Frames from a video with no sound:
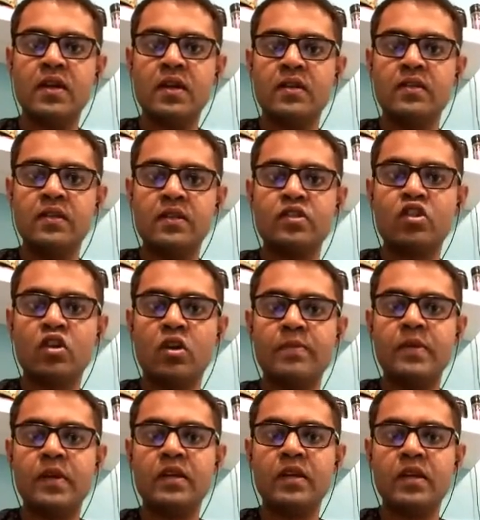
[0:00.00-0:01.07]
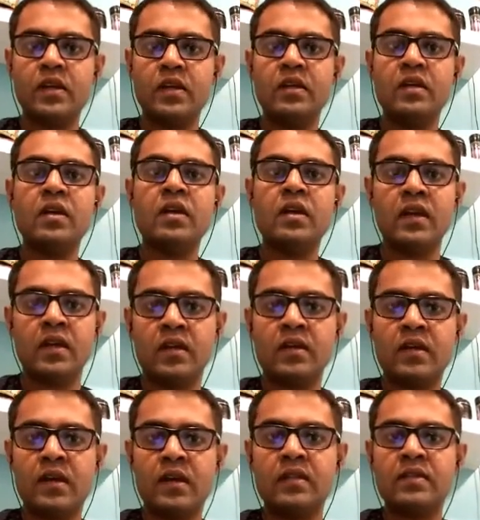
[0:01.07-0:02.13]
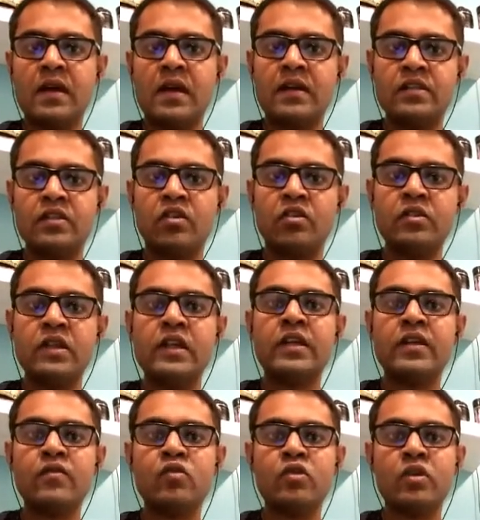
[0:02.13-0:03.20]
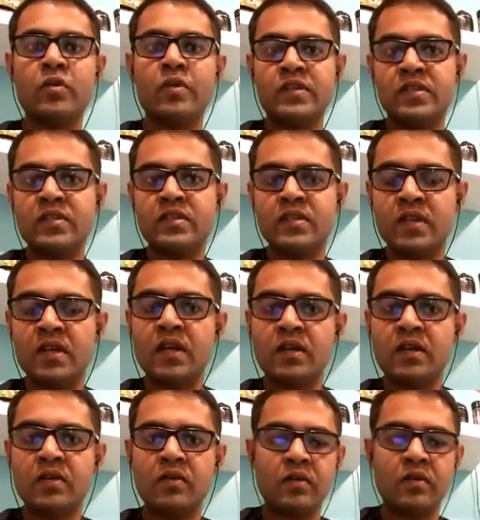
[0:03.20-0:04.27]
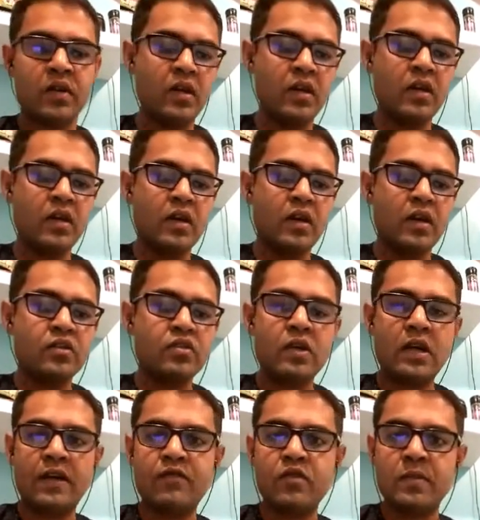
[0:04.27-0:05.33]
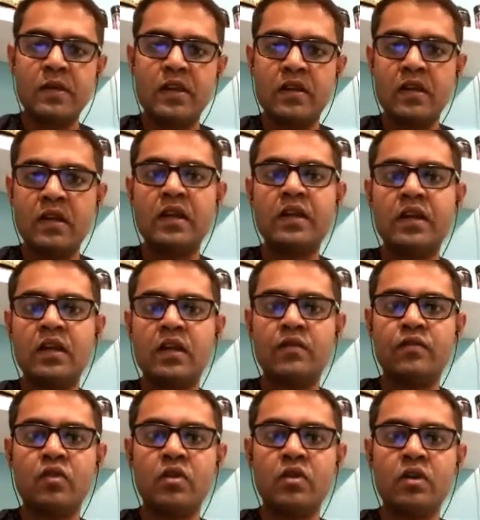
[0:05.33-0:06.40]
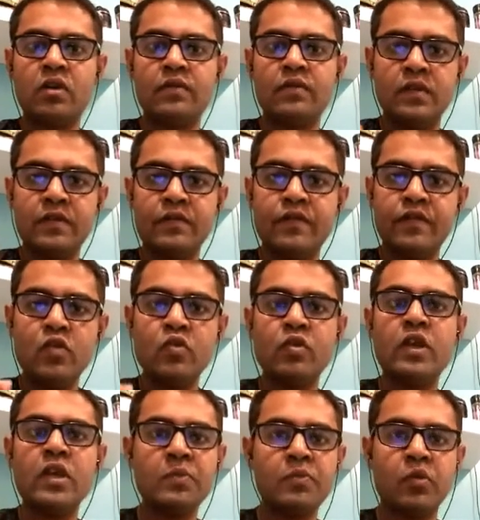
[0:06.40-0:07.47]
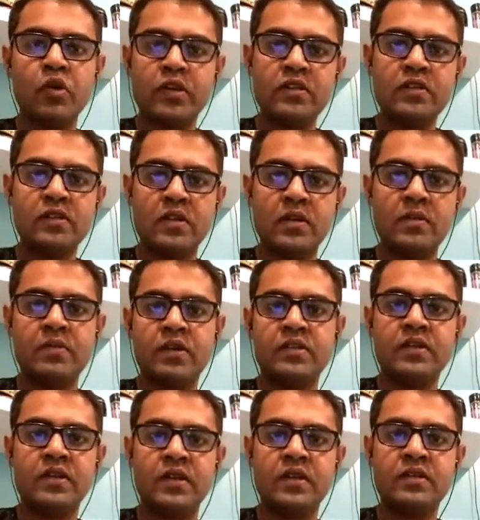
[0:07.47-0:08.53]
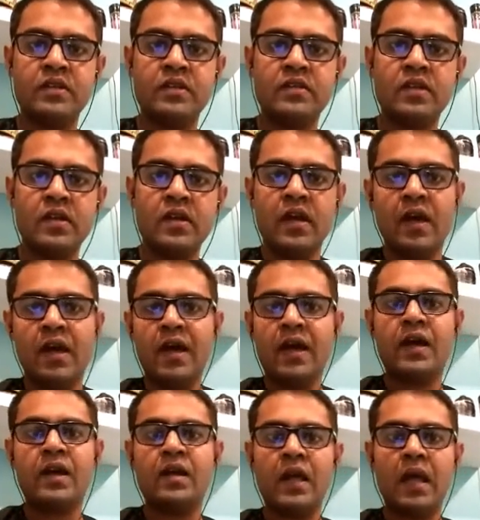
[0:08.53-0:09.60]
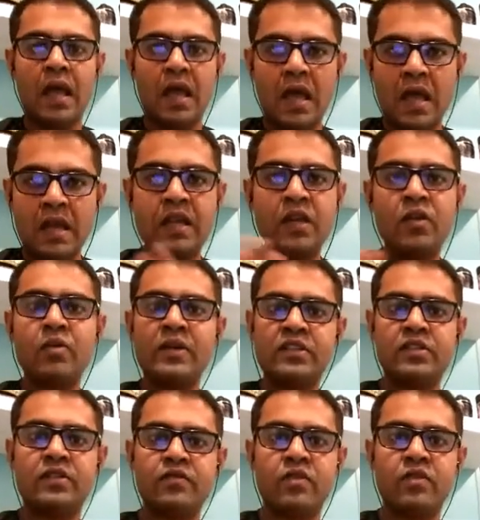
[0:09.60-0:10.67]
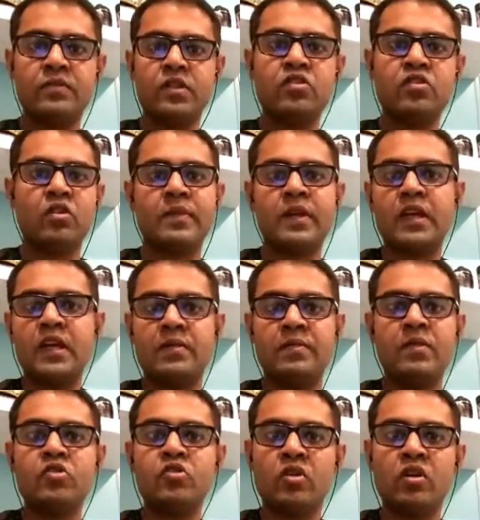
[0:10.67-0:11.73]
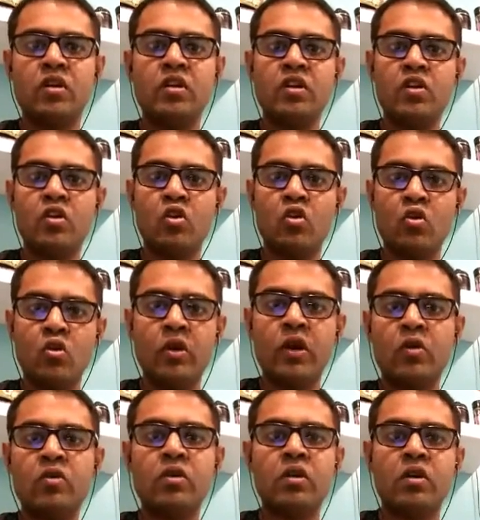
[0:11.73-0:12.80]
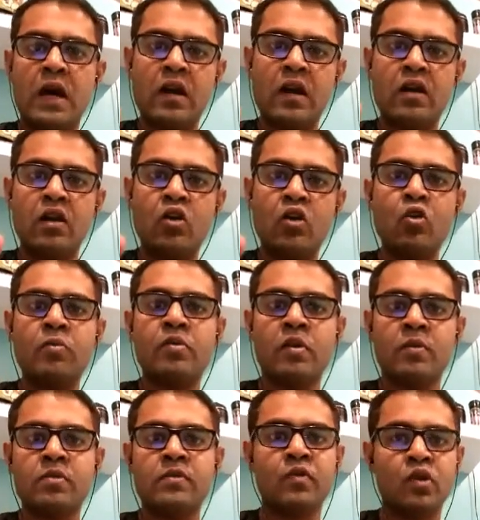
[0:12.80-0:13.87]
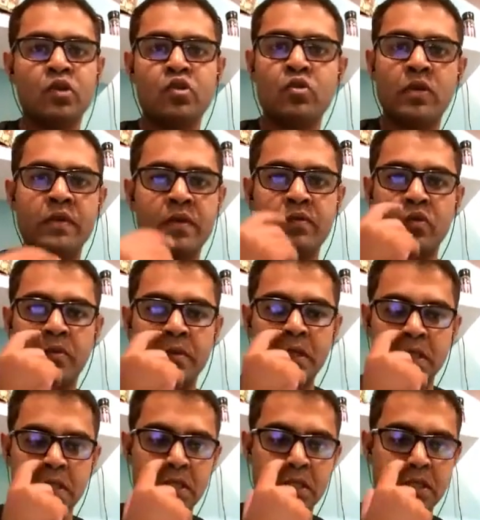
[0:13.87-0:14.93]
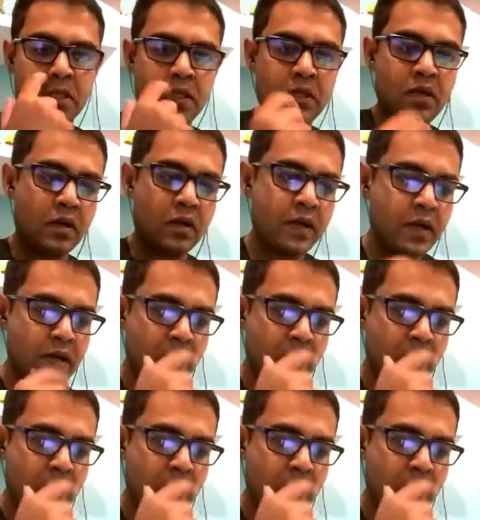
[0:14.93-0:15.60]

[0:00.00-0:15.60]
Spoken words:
this topic in gate, and that is how they'll give you the questions in gate. Okay, so you have to be really careful with few key points in percentages, and any question from this topic can be solved, no doubt, and no problem whatsoever would be there. All right,